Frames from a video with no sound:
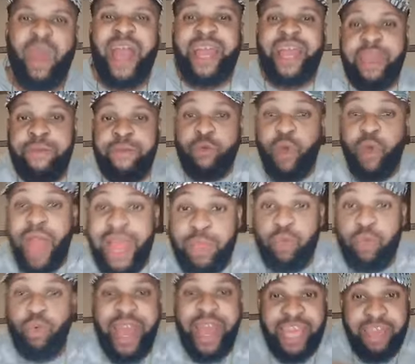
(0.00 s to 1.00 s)
Where
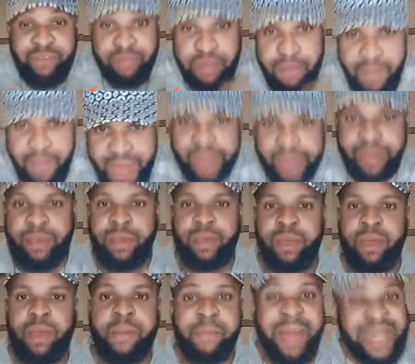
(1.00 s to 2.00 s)
give him there?
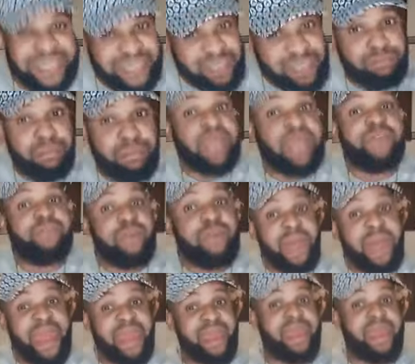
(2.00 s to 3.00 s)
Man, if he
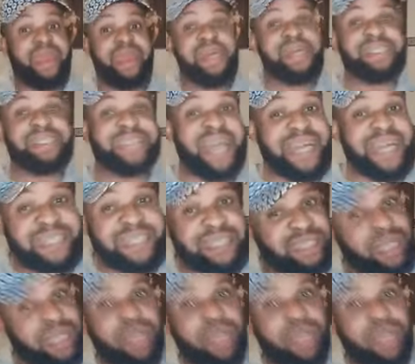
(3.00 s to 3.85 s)
may, that